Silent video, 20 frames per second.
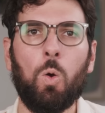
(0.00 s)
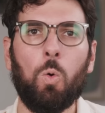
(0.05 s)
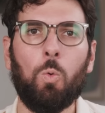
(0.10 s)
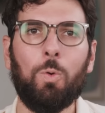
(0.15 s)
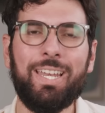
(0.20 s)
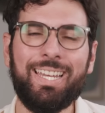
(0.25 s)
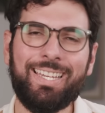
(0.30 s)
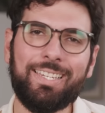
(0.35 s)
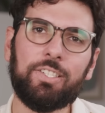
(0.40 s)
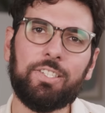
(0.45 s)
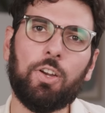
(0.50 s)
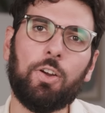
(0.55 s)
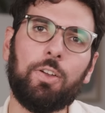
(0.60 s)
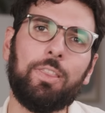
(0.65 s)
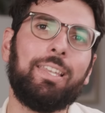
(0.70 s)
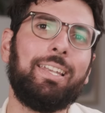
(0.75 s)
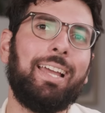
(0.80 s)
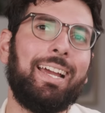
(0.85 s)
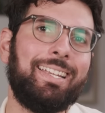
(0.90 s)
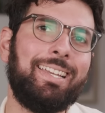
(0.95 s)
we need to start in
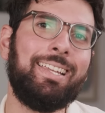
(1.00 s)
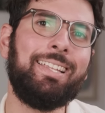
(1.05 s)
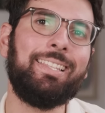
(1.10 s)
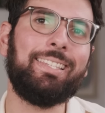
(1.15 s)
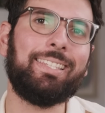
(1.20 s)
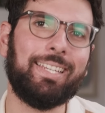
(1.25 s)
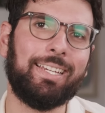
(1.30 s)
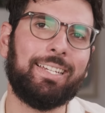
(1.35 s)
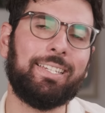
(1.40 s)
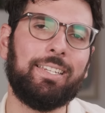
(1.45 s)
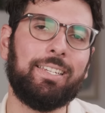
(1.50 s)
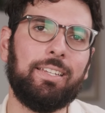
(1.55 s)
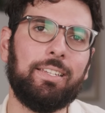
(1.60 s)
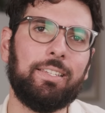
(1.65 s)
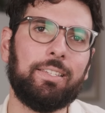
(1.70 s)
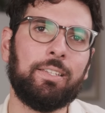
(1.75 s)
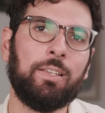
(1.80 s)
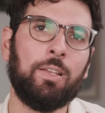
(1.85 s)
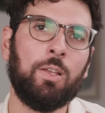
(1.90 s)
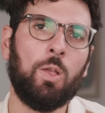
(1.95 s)
the
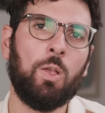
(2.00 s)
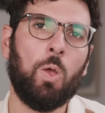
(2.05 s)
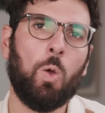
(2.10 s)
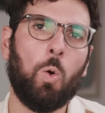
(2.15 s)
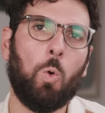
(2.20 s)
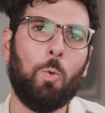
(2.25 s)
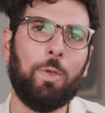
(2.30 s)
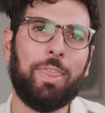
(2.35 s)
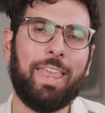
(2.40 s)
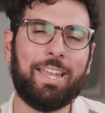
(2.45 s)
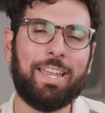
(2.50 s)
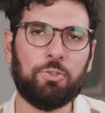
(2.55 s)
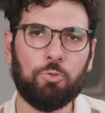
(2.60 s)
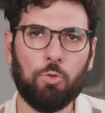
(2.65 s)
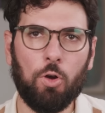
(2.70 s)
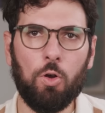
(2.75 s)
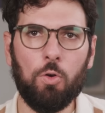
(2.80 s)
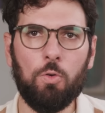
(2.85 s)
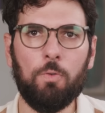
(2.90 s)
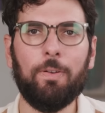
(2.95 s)
1960s with a
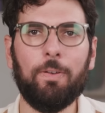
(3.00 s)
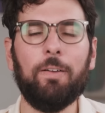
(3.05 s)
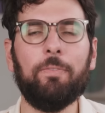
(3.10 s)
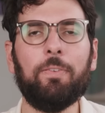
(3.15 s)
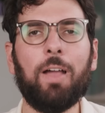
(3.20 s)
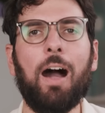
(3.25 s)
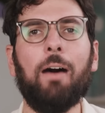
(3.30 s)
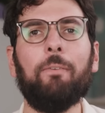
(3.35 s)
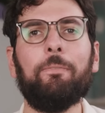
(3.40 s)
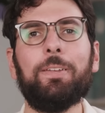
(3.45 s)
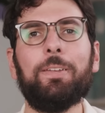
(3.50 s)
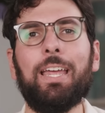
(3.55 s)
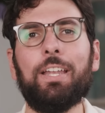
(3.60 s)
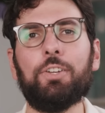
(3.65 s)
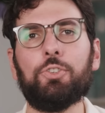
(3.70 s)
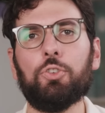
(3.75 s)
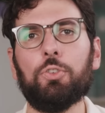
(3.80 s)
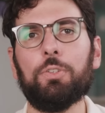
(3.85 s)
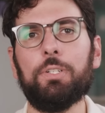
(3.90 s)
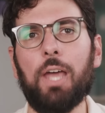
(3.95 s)
trove of
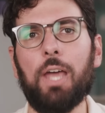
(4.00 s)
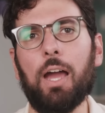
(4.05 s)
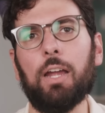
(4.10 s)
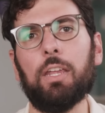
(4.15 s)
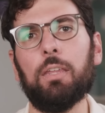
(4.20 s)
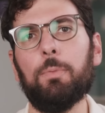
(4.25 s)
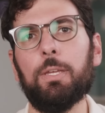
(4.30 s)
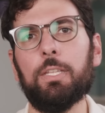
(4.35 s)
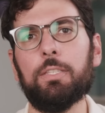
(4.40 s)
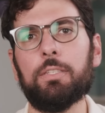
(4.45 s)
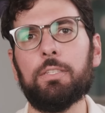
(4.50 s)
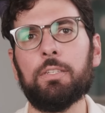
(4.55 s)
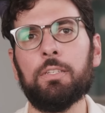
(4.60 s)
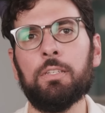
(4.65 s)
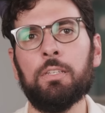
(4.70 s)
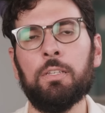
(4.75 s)
confidential documents.